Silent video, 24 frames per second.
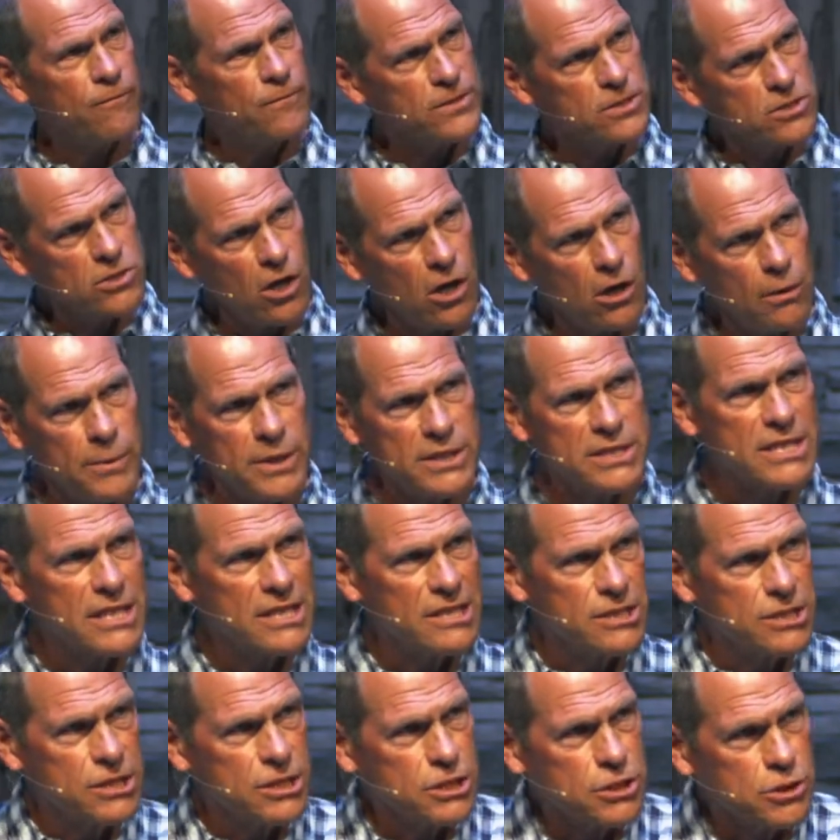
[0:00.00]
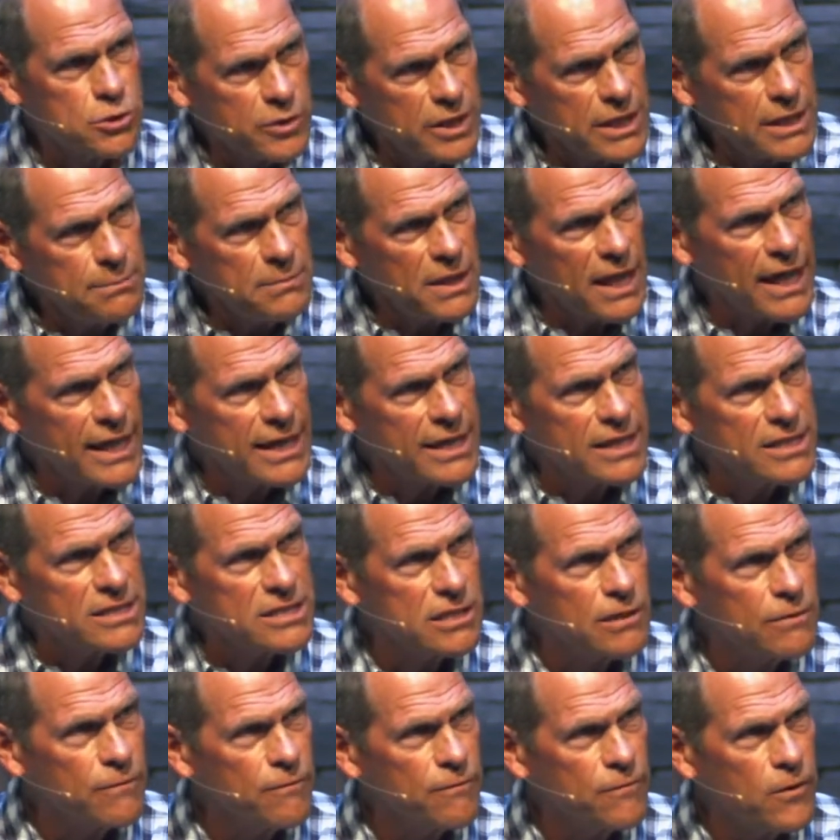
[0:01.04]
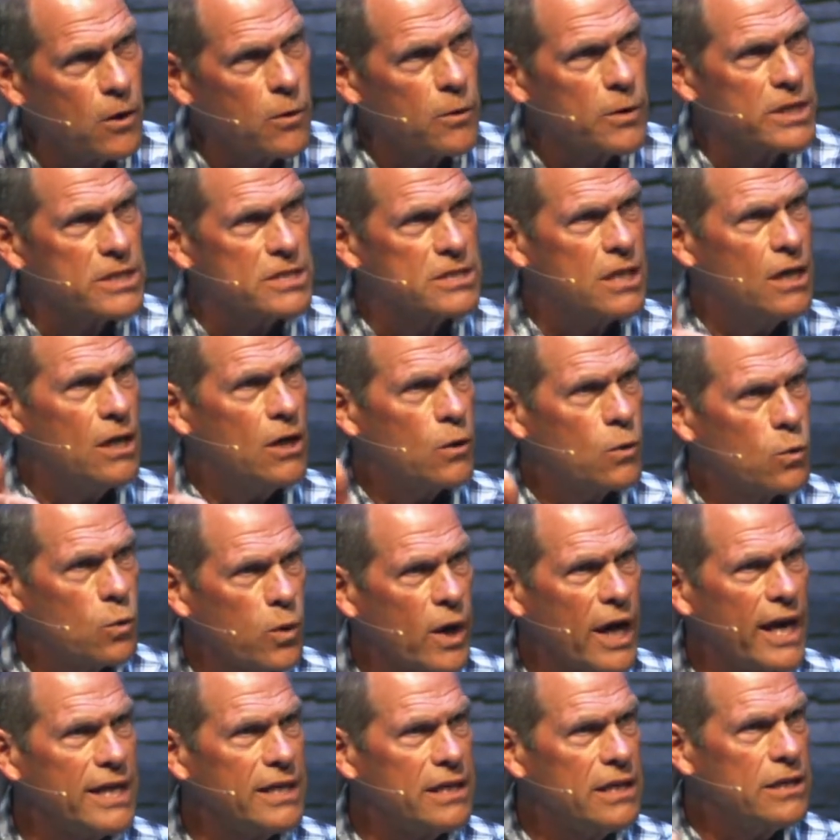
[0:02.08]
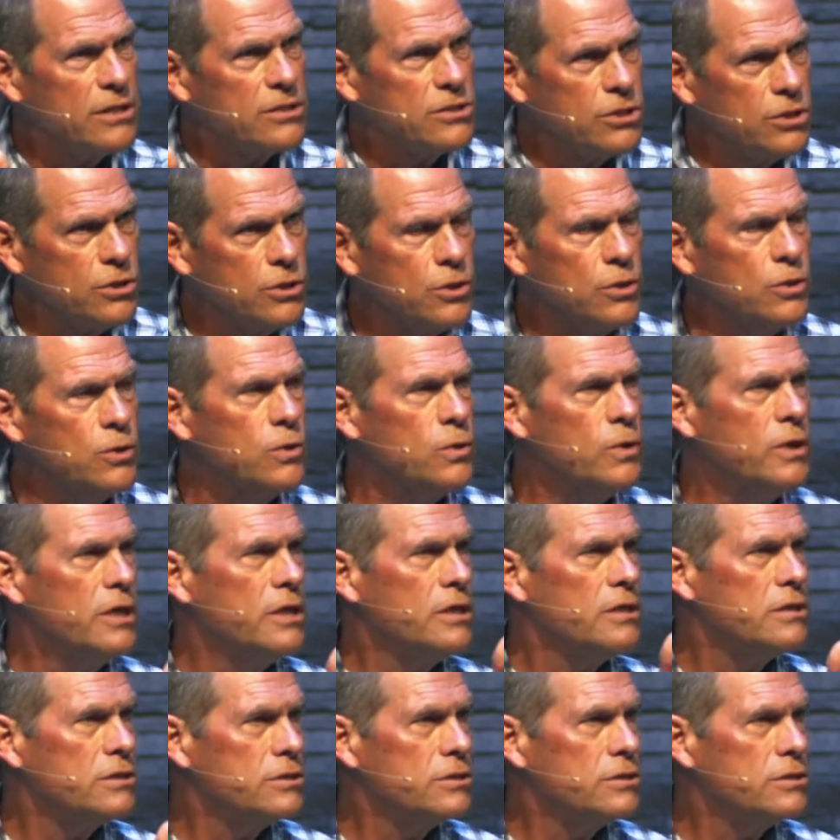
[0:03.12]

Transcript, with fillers: psalmist is streamlining us in focus right to who